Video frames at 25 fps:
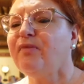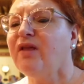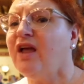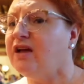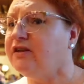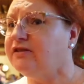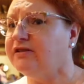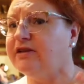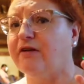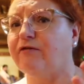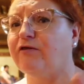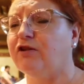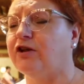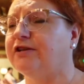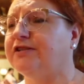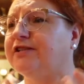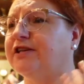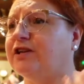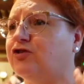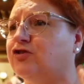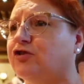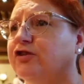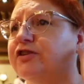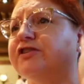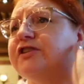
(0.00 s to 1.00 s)
It's definitely
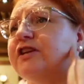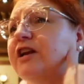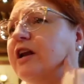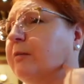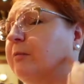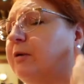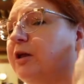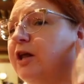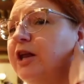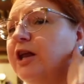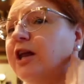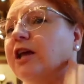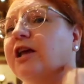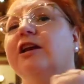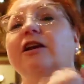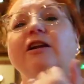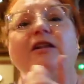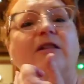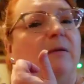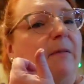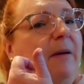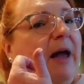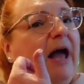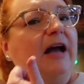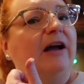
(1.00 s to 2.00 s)
citrus, and I'm getting it
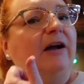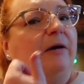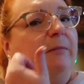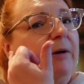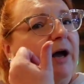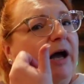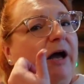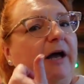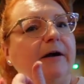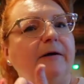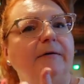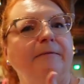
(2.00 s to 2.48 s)
in the back of my...